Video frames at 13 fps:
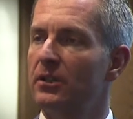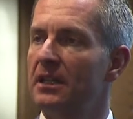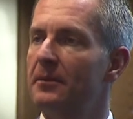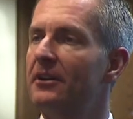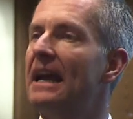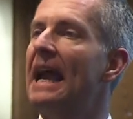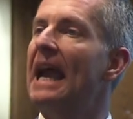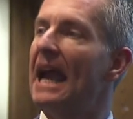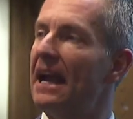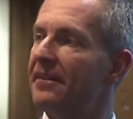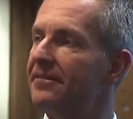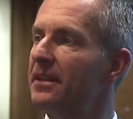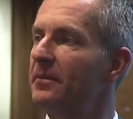only about
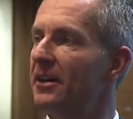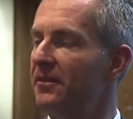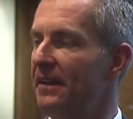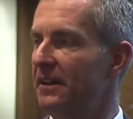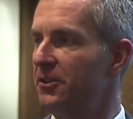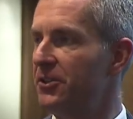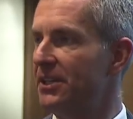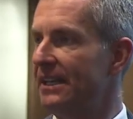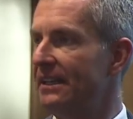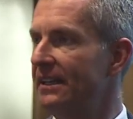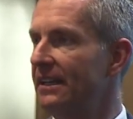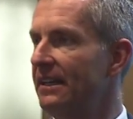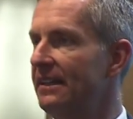half the amount of
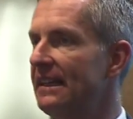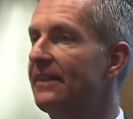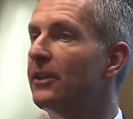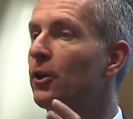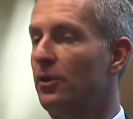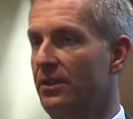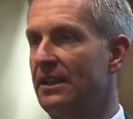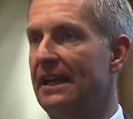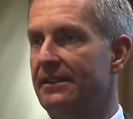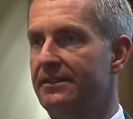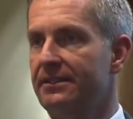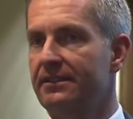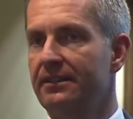energy that the Earth
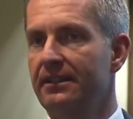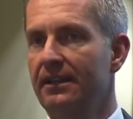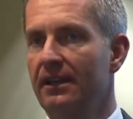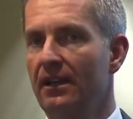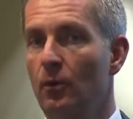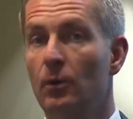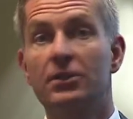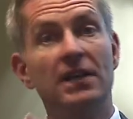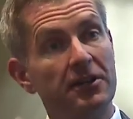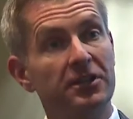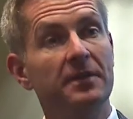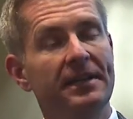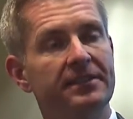gets, which
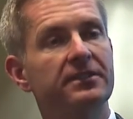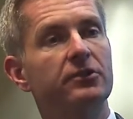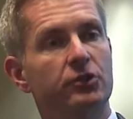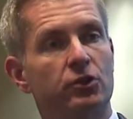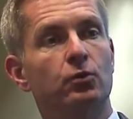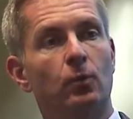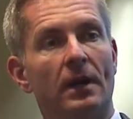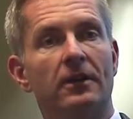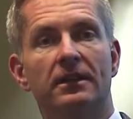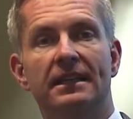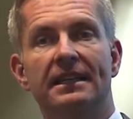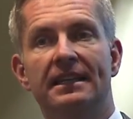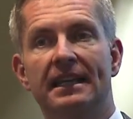actually means it's
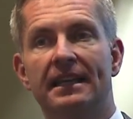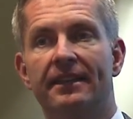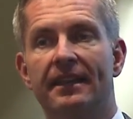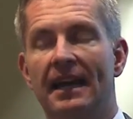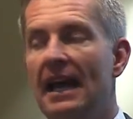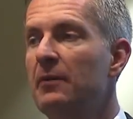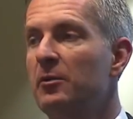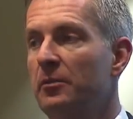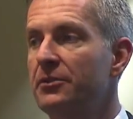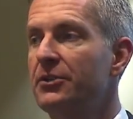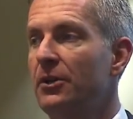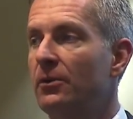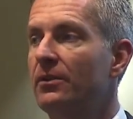squarely in the
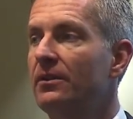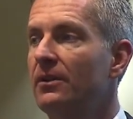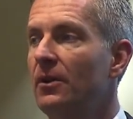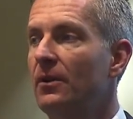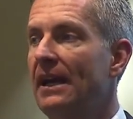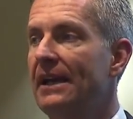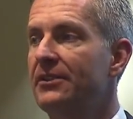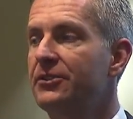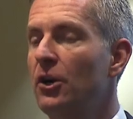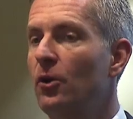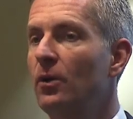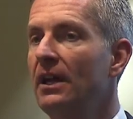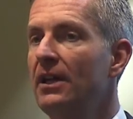habitable zone. Okay,
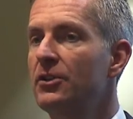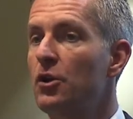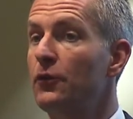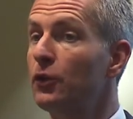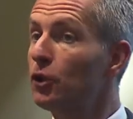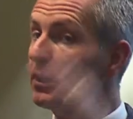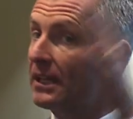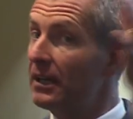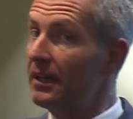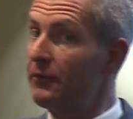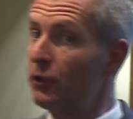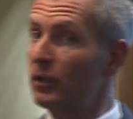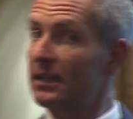so, so if, you look at,
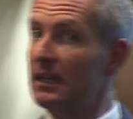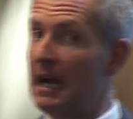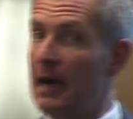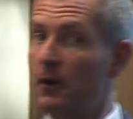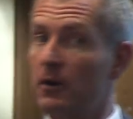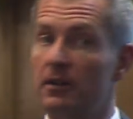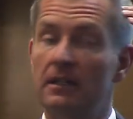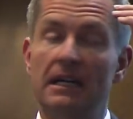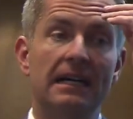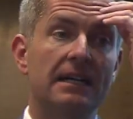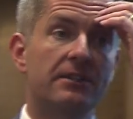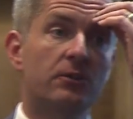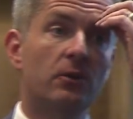if you look at our
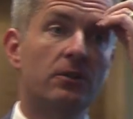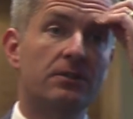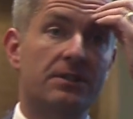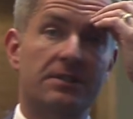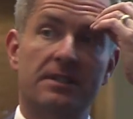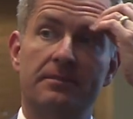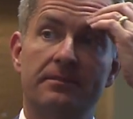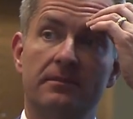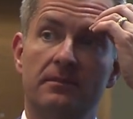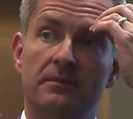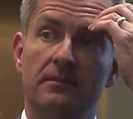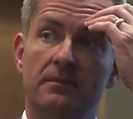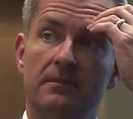uh, solar system,
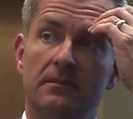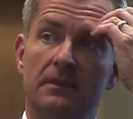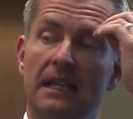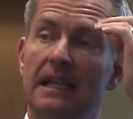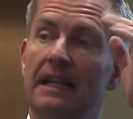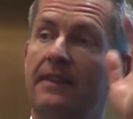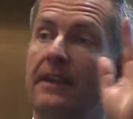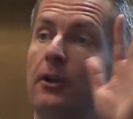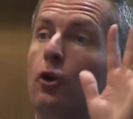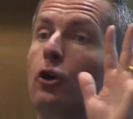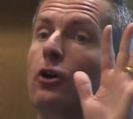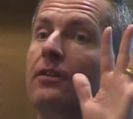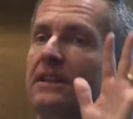the
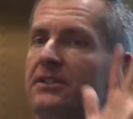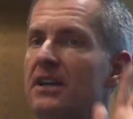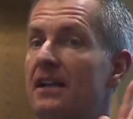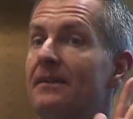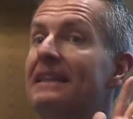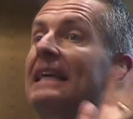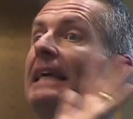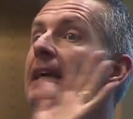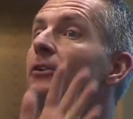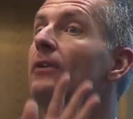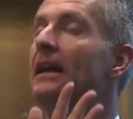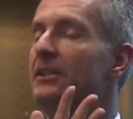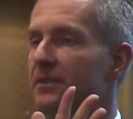Earth is kind of at the
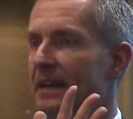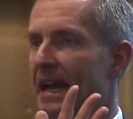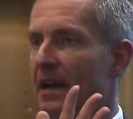inner edge of the